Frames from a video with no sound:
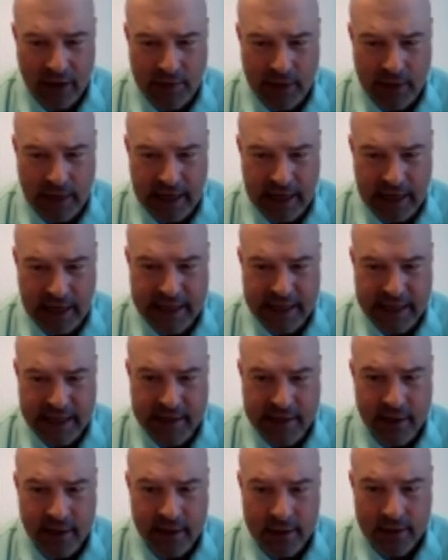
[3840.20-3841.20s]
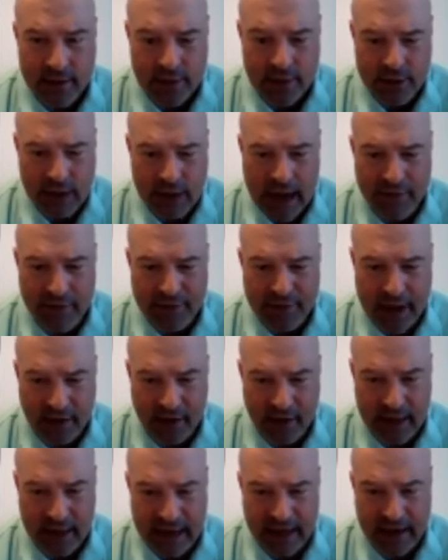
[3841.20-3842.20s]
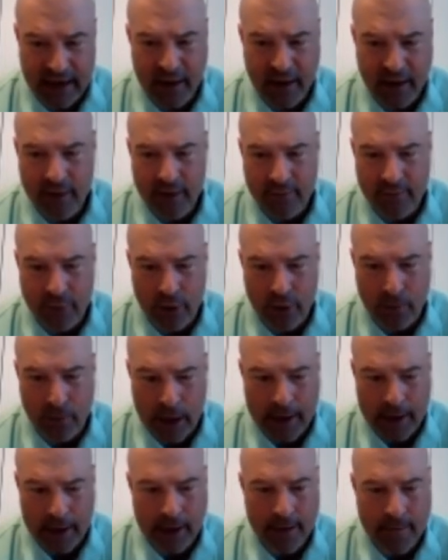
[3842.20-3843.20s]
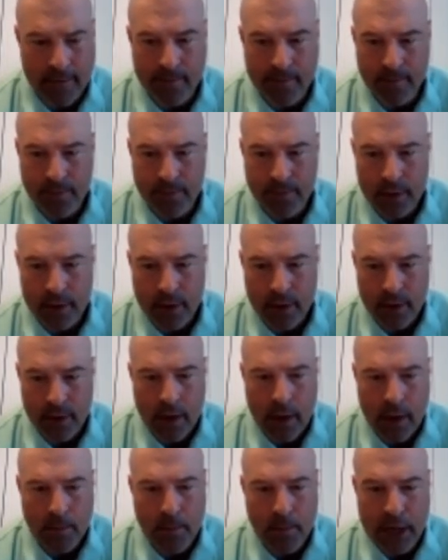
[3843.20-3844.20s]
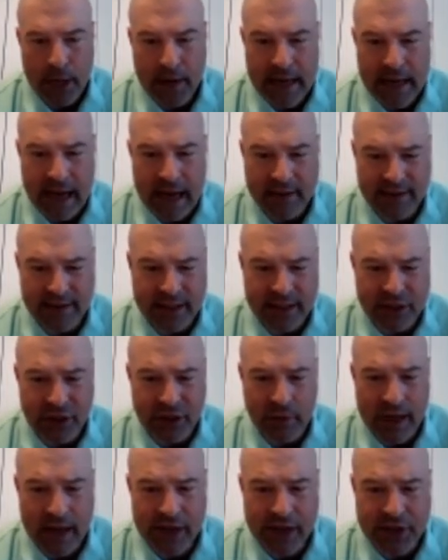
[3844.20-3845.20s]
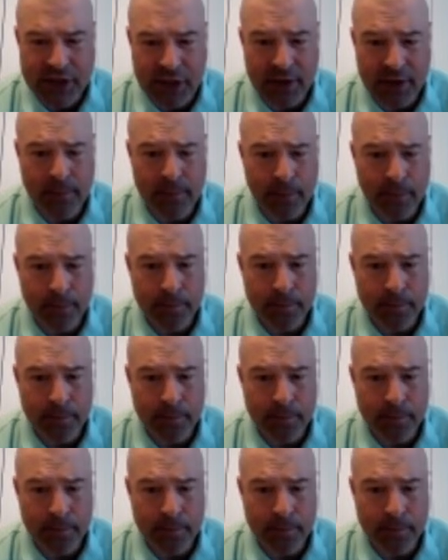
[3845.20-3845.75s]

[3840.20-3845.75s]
with an easy drive down the lane for the bucket. Pin down situation.